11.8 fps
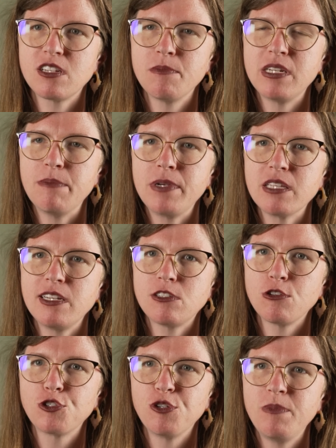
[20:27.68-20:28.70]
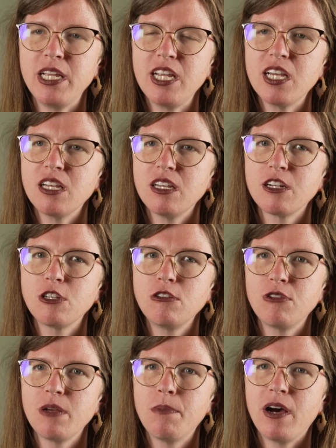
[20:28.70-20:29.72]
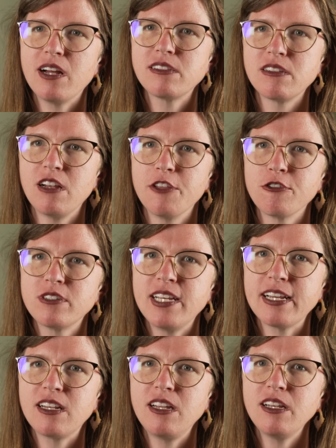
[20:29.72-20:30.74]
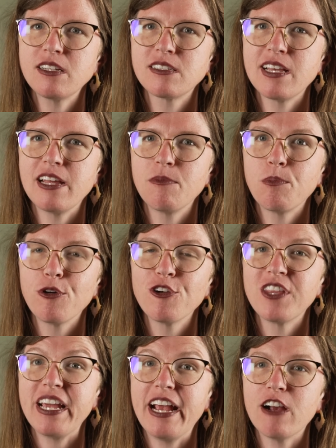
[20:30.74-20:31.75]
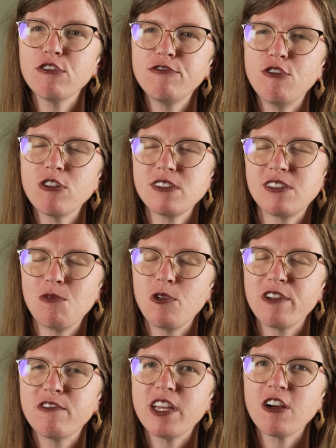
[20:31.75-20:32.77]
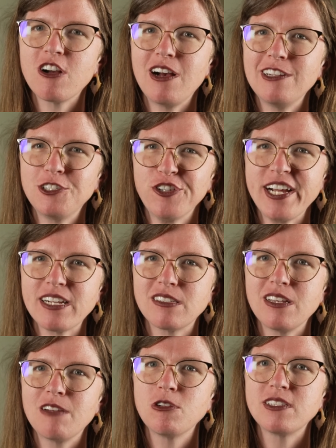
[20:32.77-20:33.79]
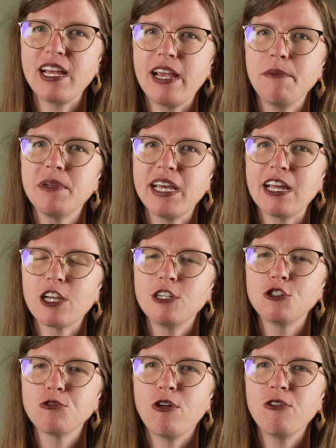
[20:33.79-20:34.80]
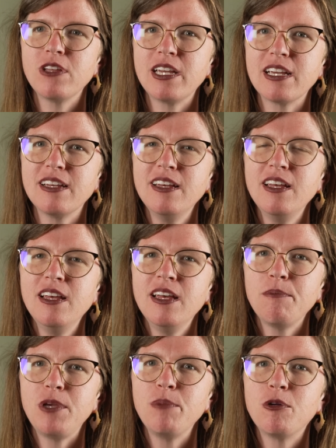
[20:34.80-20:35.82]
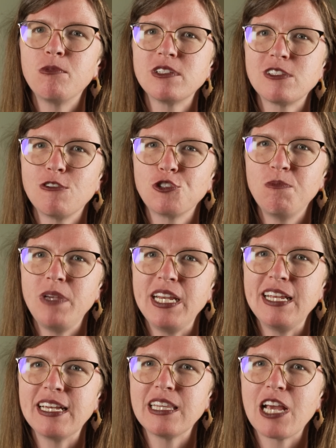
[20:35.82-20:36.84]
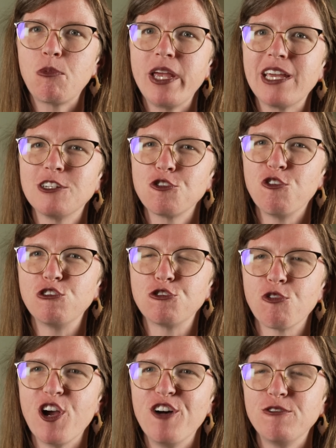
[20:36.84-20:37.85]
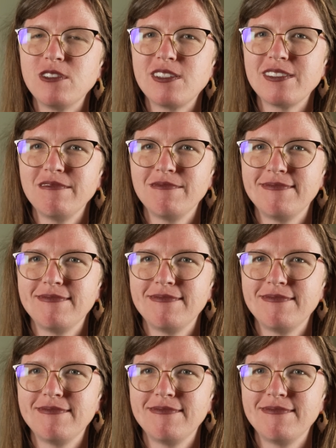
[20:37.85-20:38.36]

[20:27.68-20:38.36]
to manipulate social media, including bots and other techniques that, per the Air Force in one of their contracts, said was aimed at controlling people with social media like we control drones.